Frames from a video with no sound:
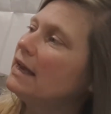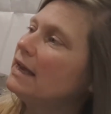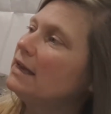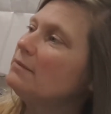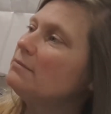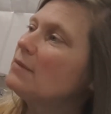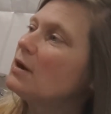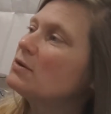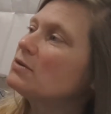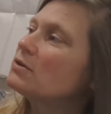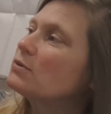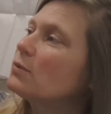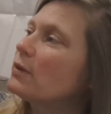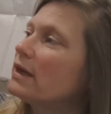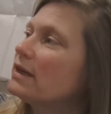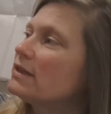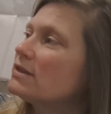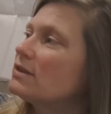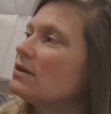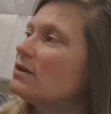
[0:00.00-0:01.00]
In most
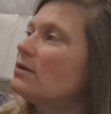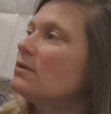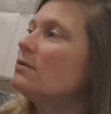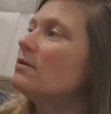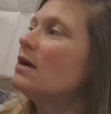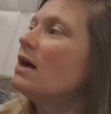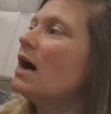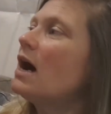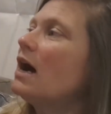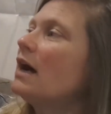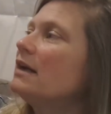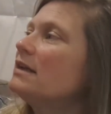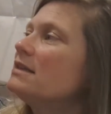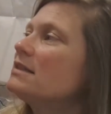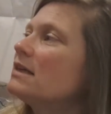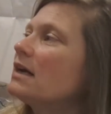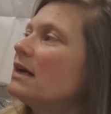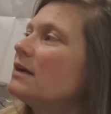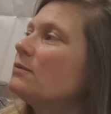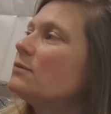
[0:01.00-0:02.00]
ways, though,
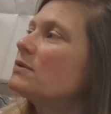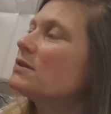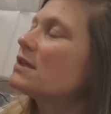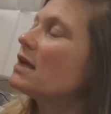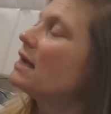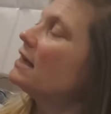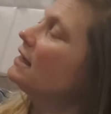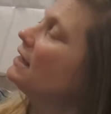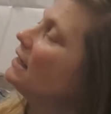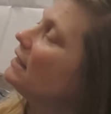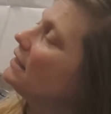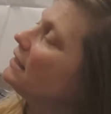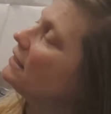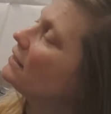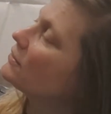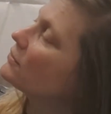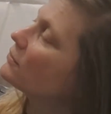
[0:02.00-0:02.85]
Einstein was like any